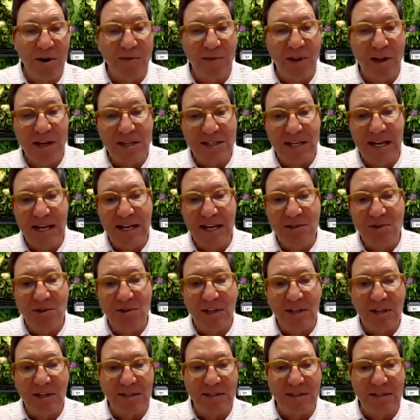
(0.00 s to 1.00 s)
of Los
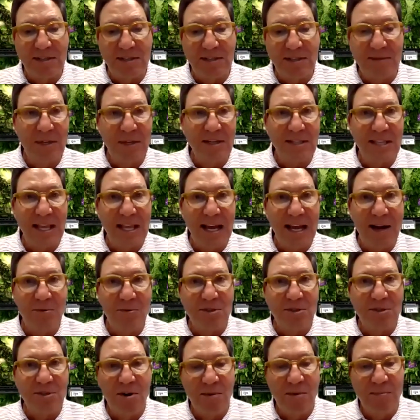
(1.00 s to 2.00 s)
Angeles because that
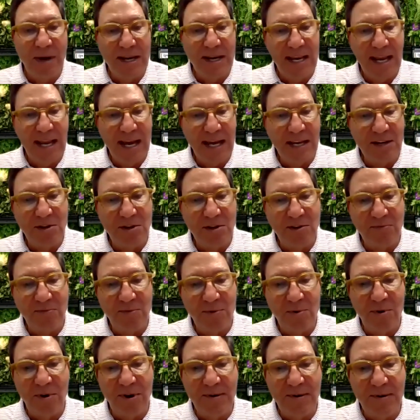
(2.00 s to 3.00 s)
was all my dad could
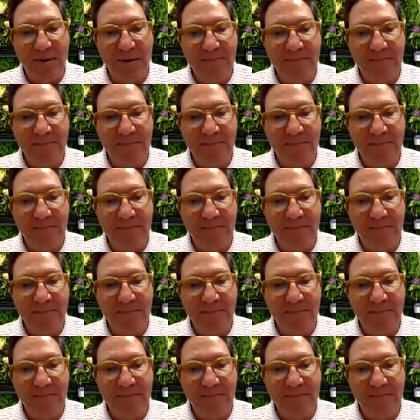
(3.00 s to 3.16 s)
afford.